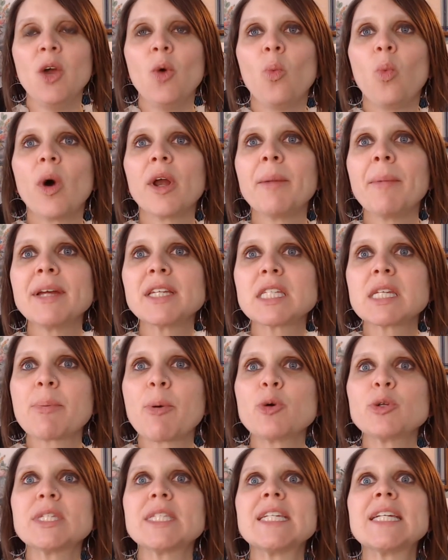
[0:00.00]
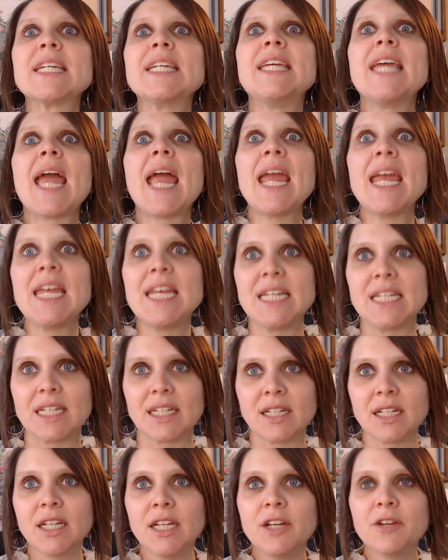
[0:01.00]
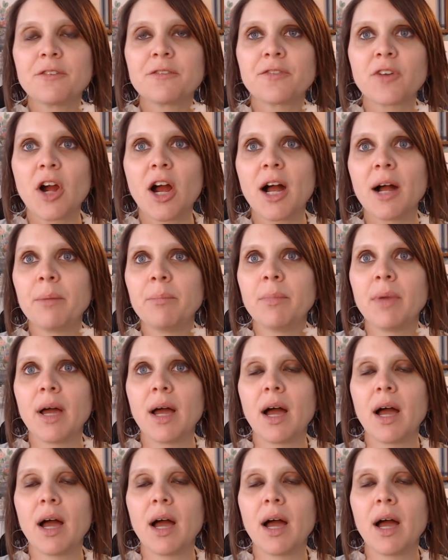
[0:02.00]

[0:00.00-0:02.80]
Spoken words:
What am I supposed to gain from